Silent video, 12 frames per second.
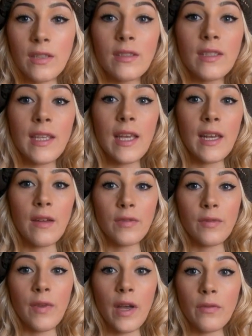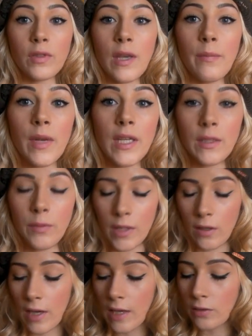your skin after 5 or 10 minutes with
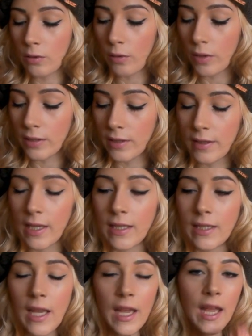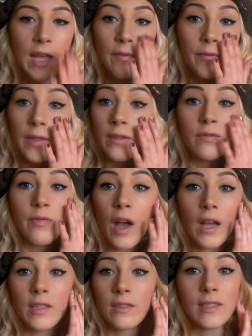your natural oils and things, it feels
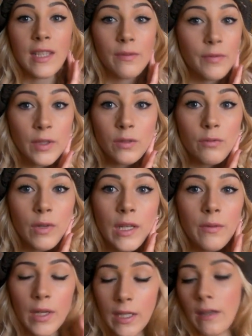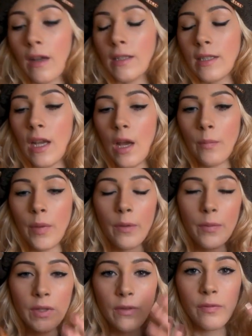fine, your skin feels really, really nice. But
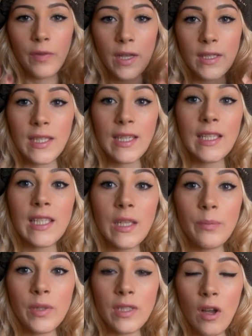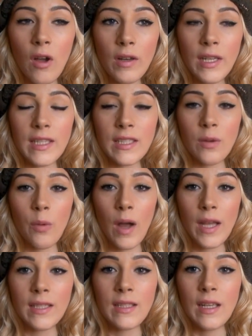when you first initially put it on, it's
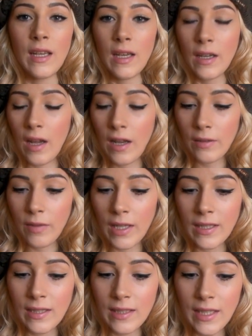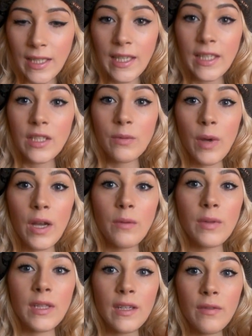quite kind of like sticky to work
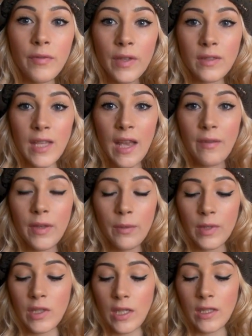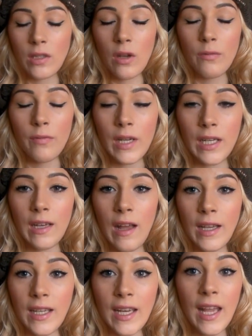with, and it feels heavy, which I don't really
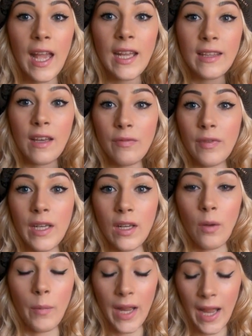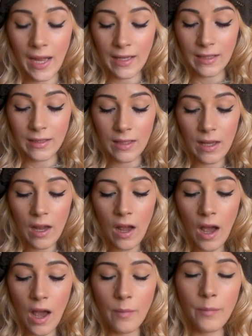like, and I hate that feeling on my hands.
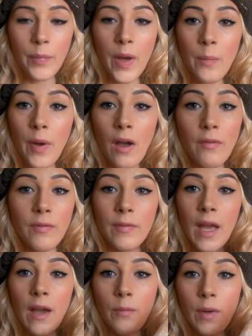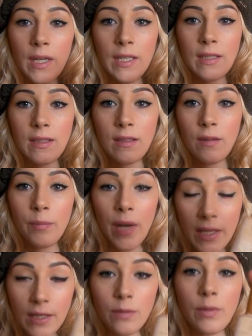But apart from that, when it's
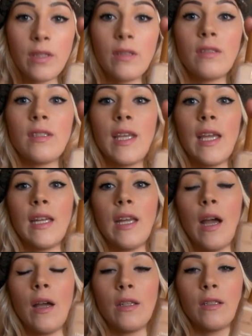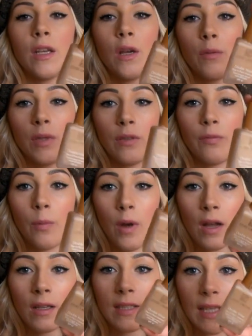blended with your skin and when you've
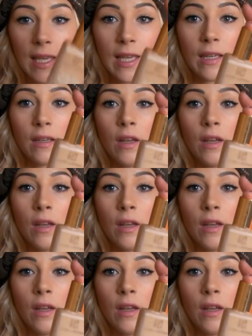worked it in